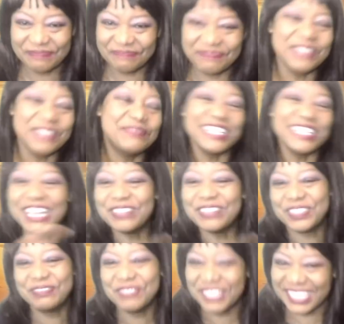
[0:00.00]
People love
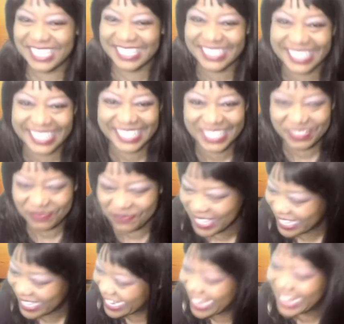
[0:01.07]
her more than they love
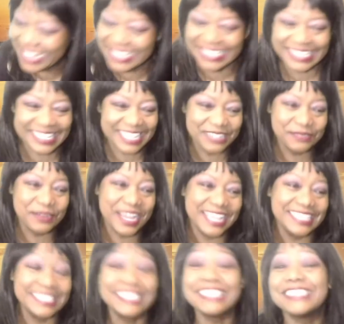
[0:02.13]
me, and I understand why.
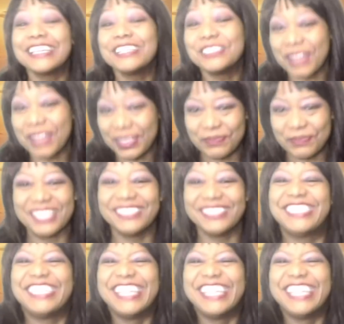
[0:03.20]
She said, that's right, bitch.